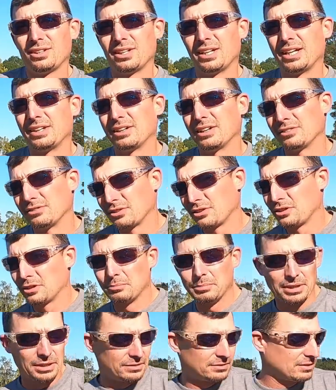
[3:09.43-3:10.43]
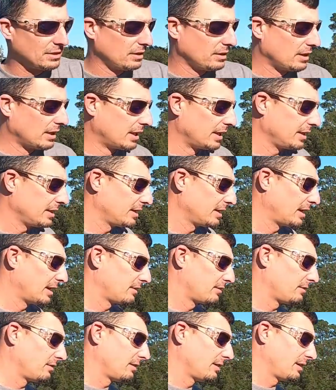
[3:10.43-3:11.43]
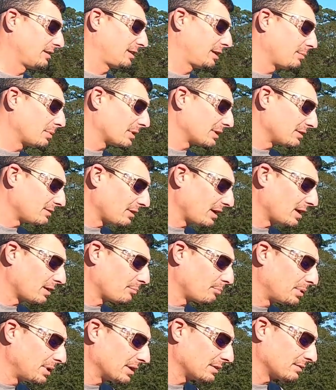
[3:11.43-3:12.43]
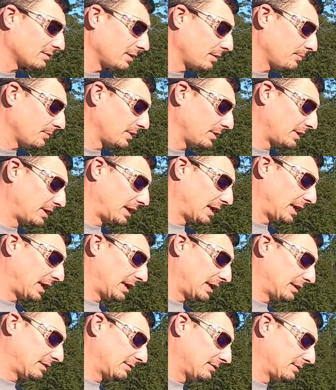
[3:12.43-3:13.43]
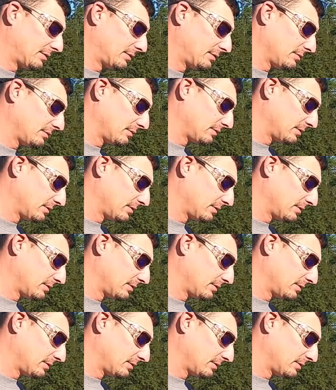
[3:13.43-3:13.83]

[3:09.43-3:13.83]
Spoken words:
and there's a good bit of sunlight, I typically try to pick something that has,